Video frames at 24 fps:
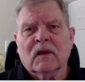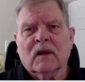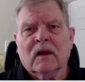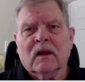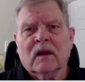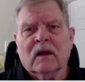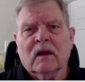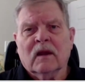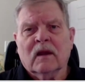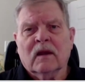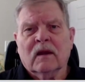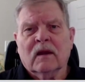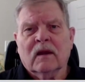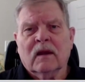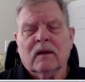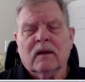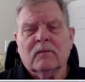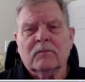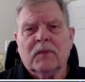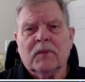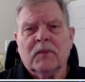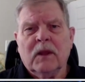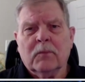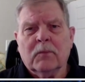uh,
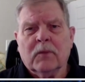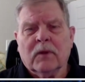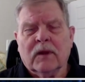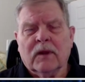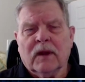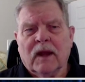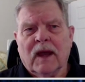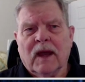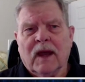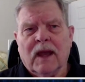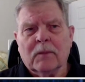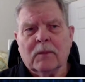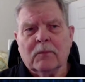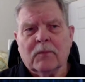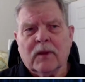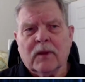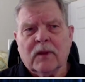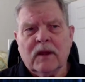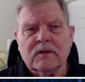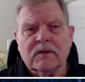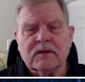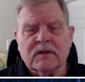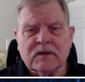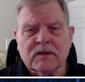people in high
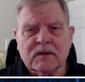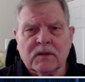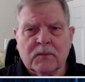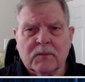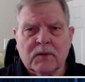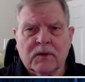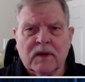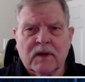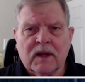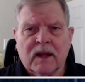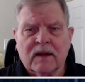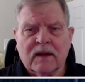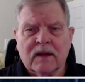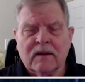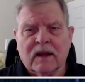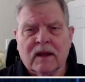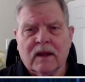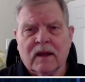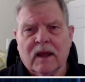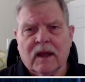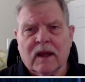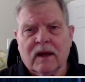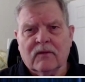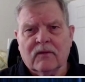places to protect
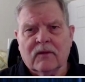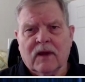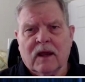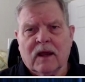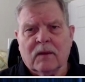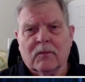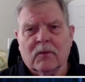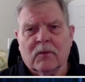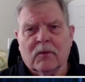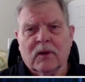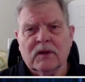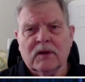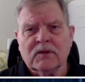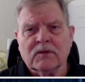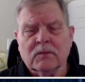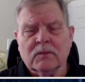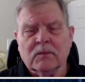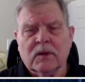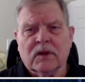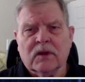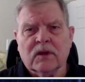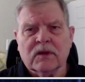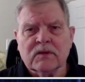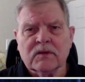that kind of operation
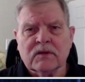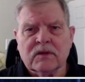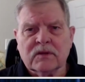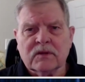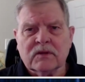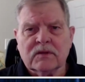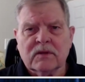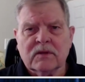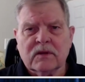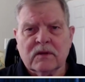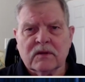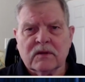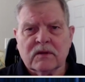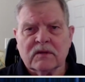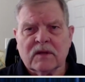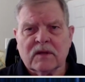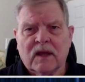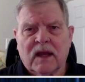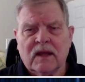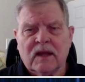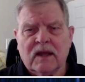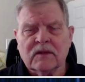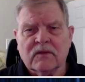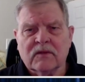because the sheer
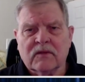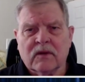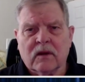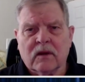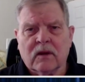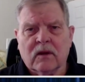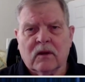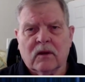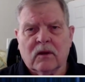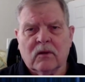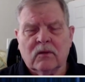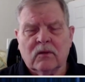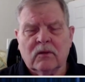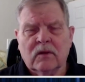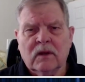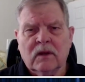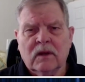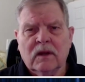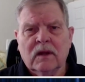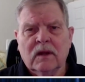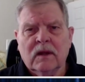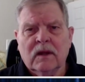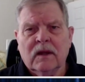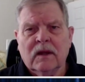size of it alone
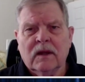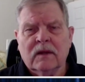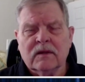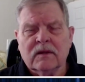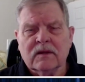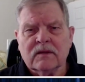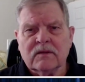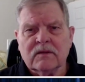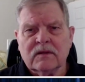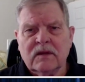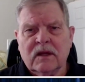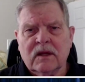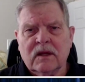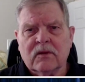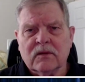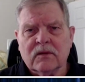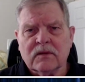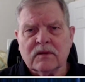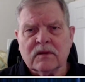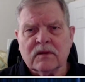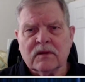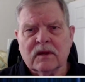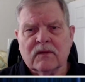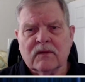and the
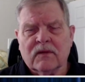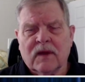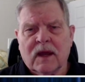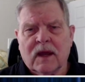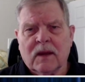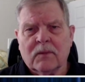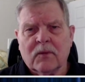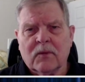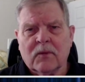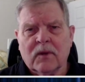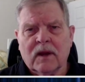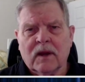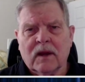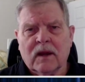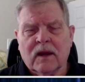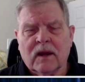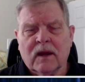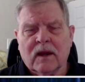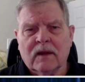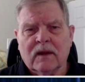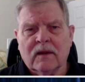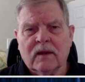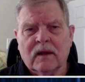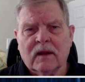secrecy of operating
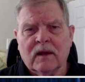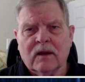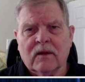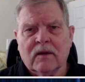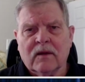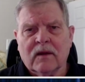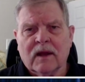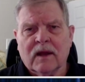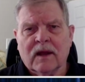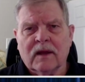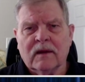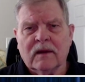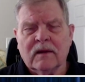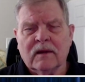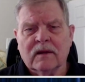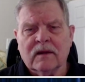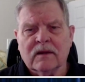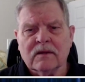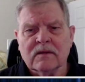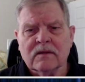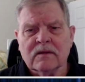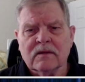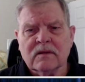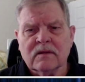on the internet
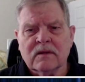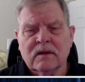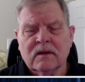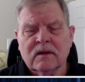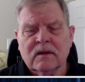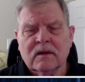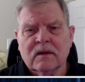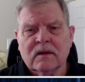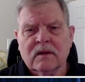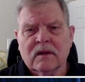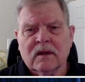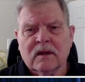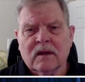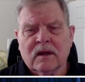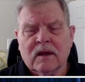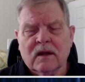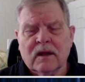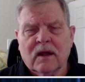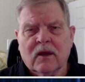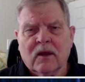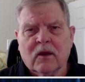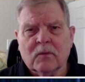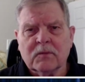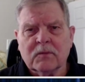is
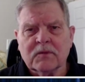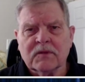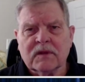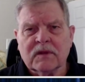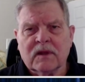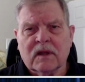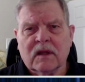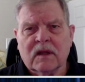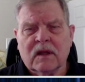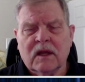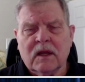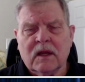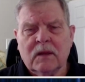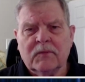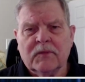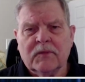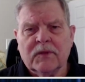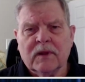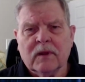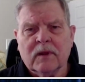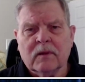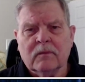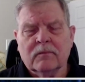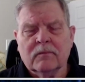uh, helps keep
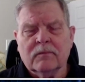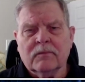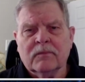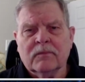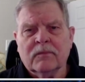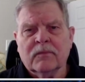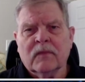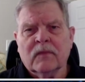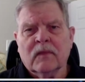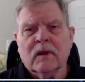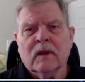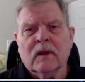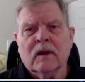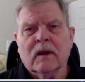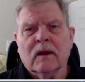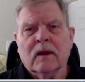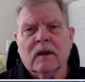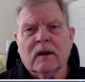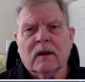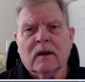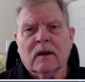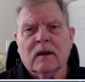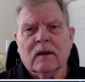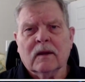them
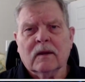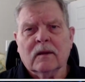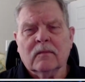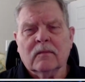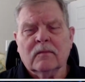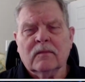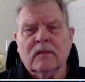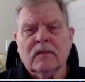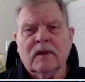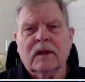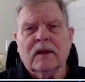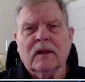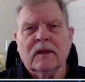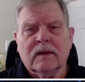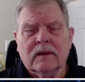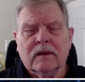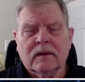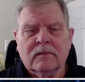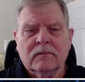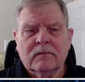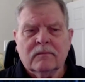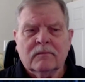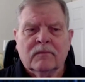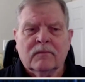um,
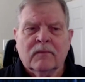hidden.